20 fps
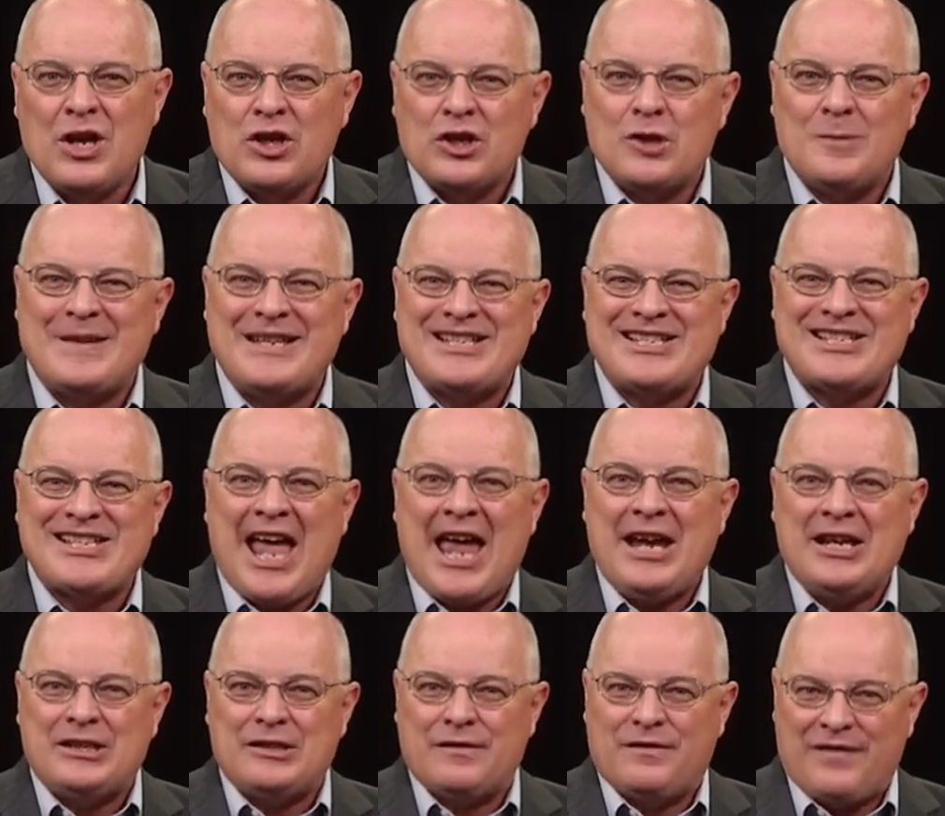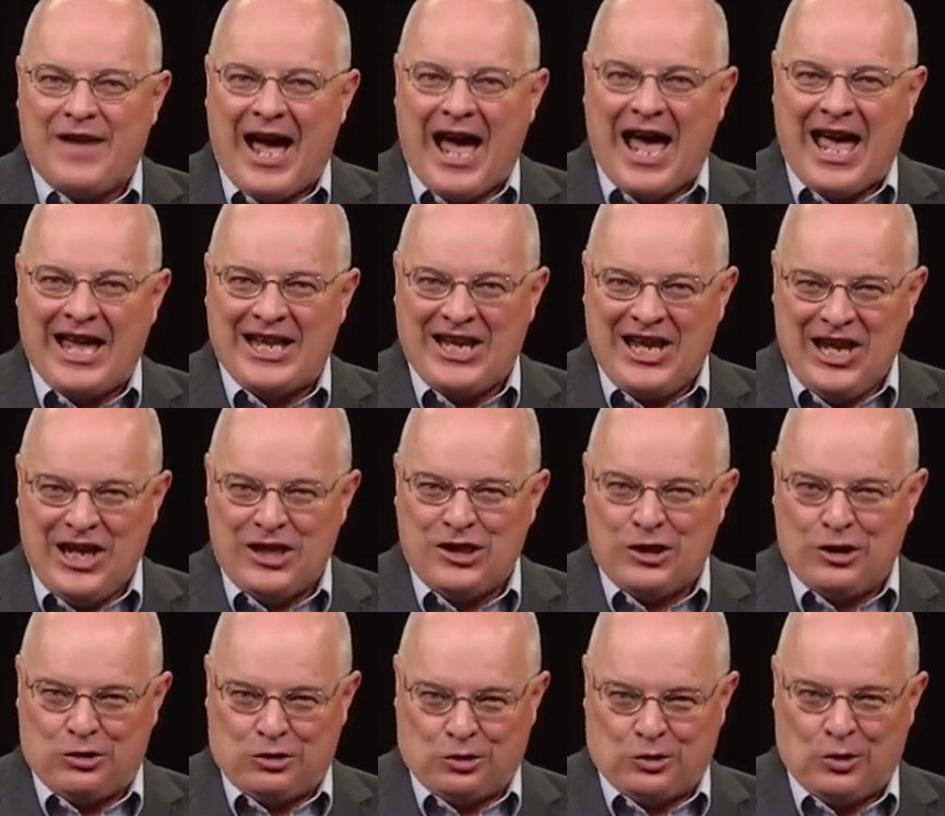To be sanctified in
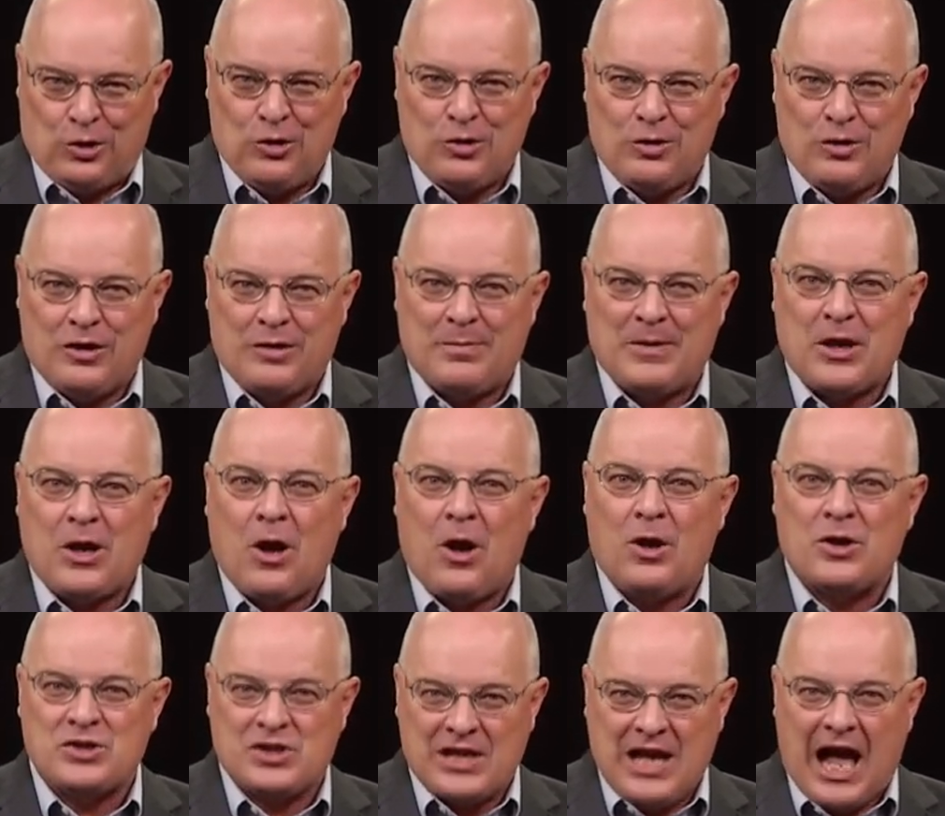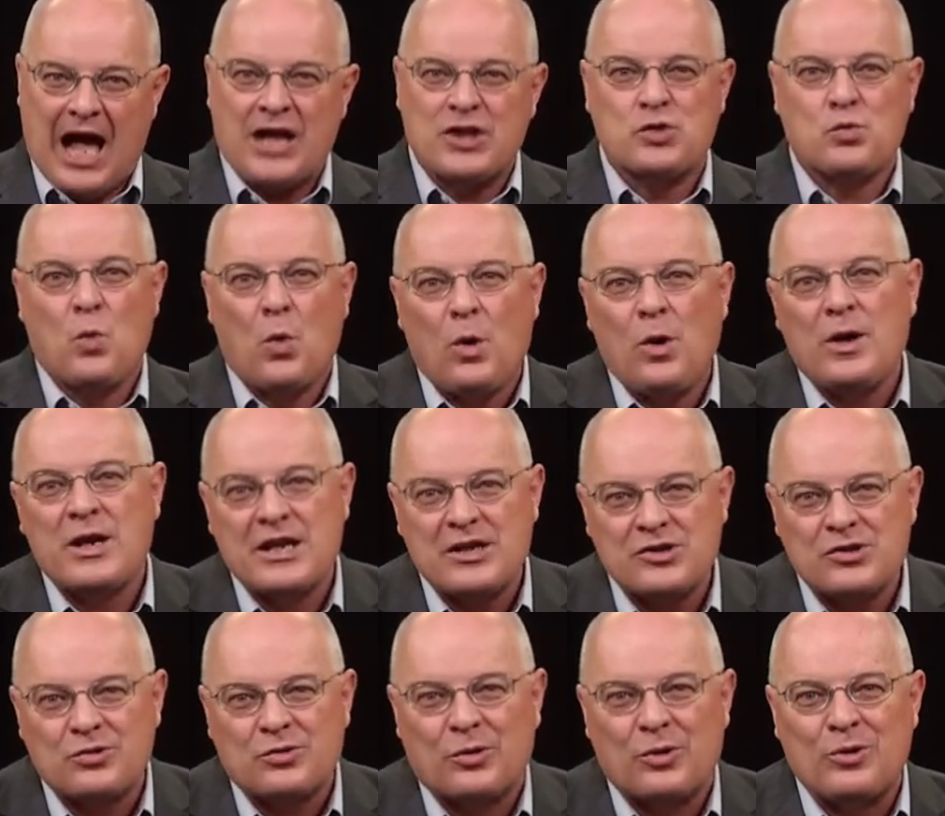the truth because God's Word
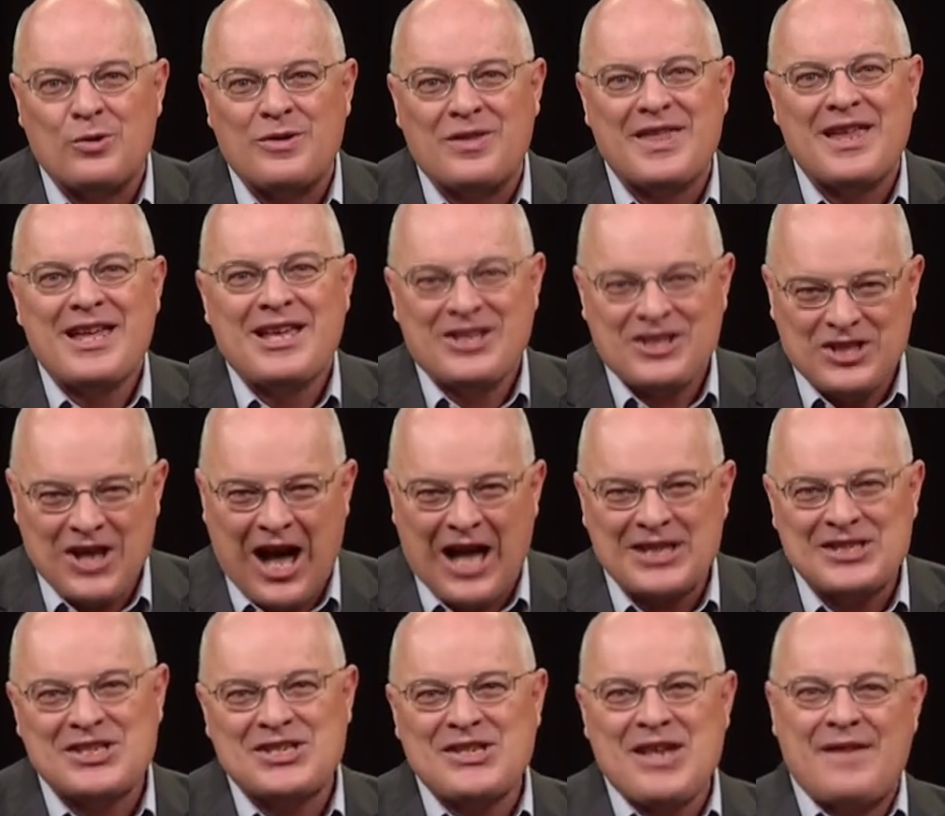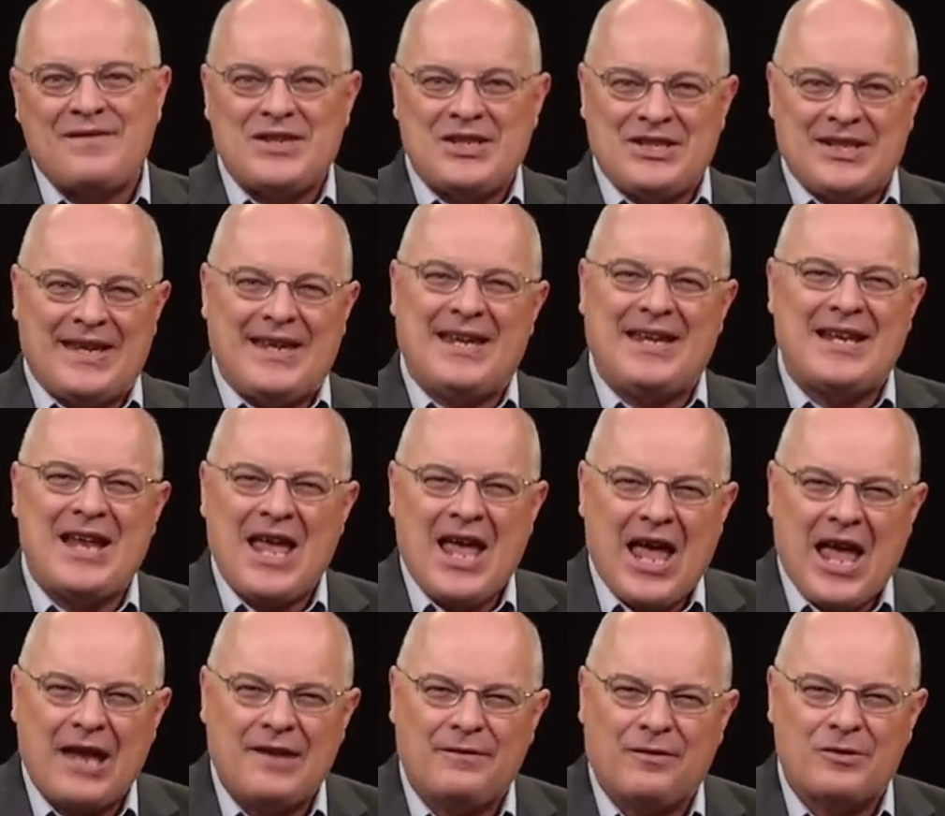is truth. John 17
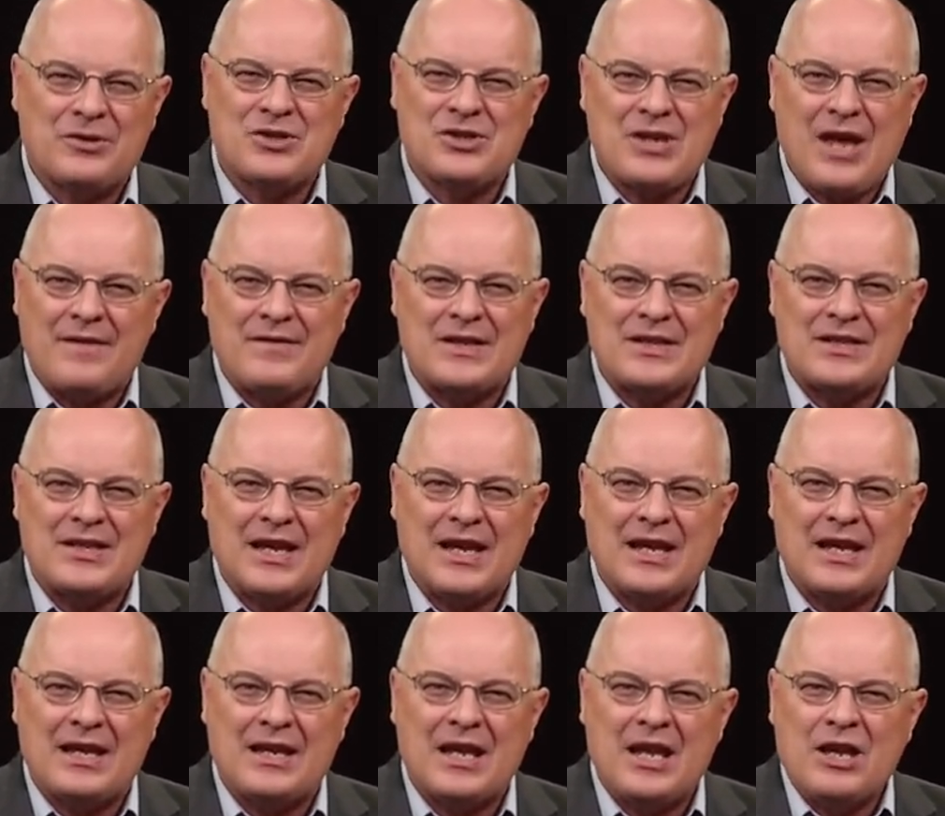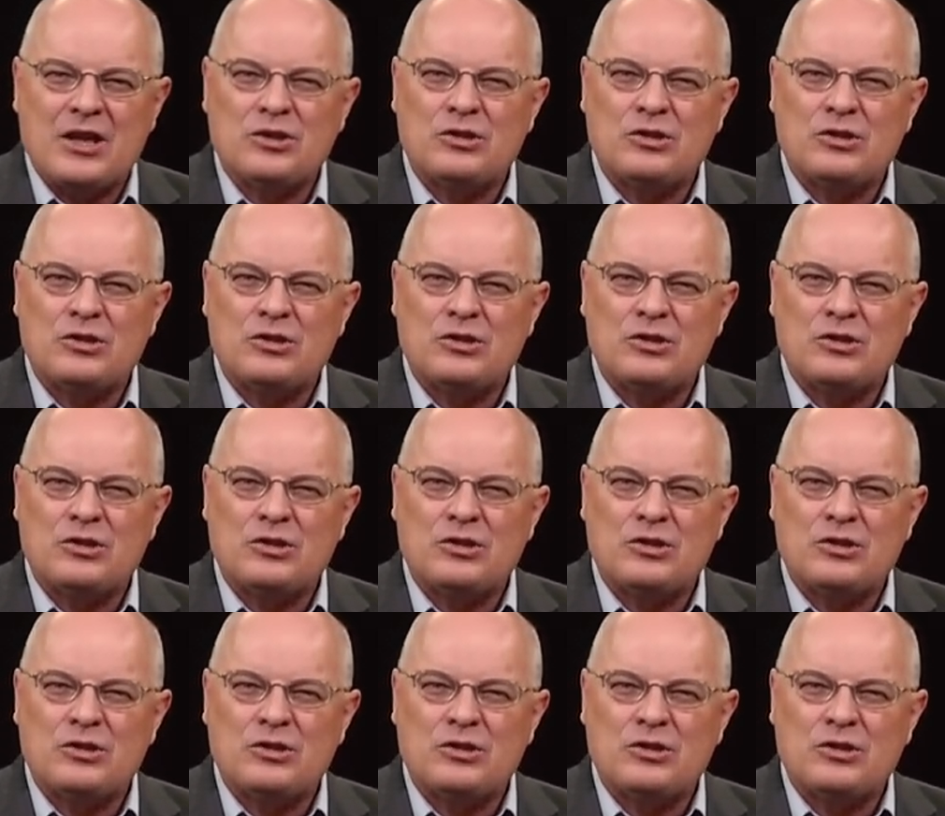and verse 17.